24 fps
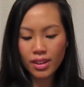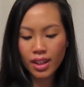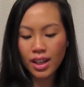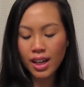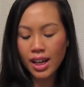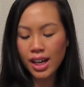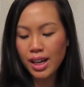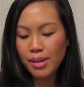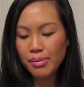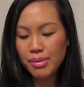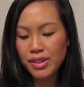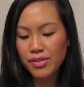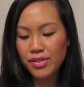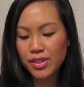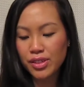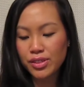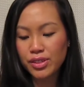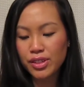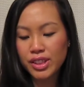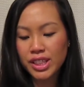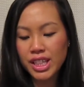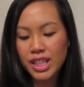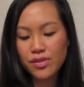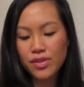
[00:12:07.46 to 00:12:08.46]
If you're
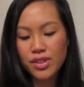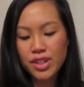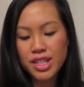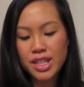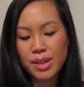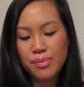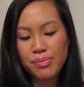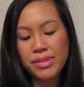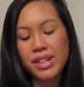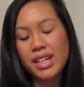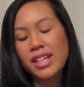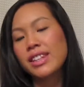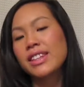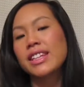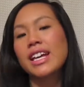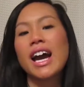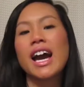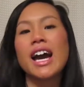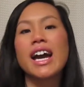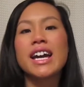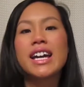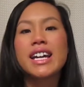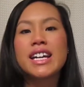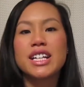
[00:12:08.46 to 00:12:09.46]
looking for something
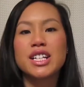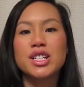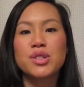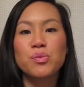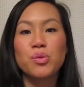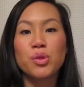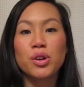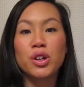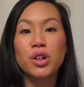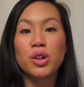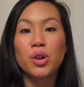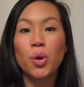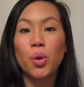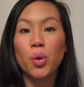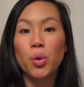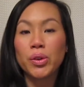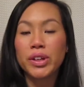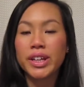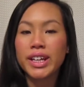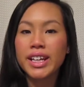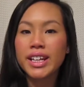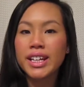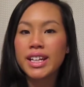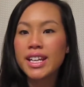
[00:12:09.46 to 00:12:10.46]
that is more
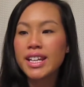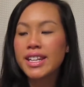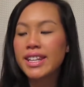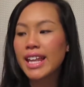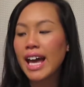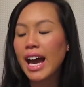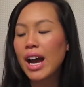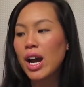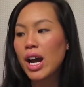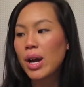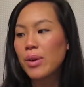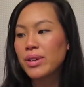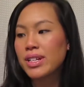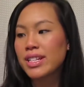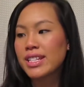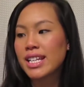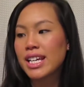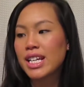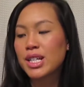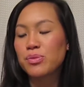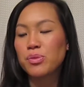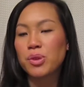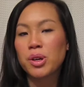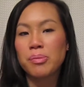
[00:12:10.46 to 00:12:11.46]
golden, I would
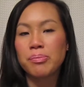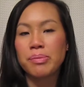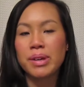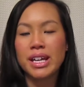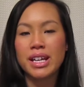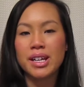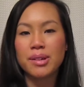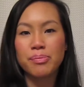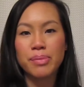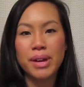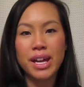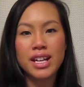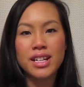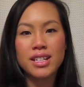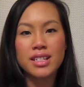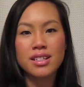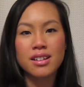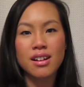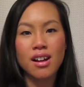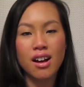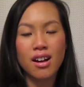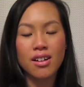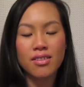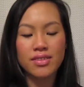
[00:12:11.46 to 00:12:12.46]
say is more pink based,
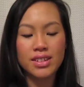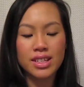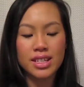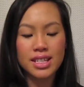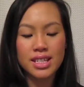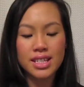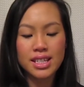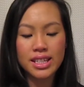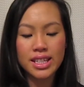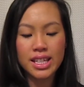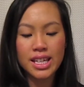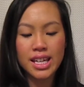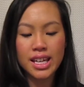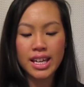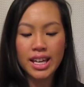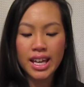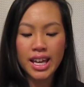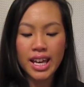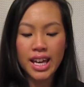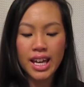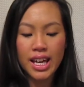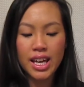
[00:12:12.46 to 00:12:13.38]
obviously.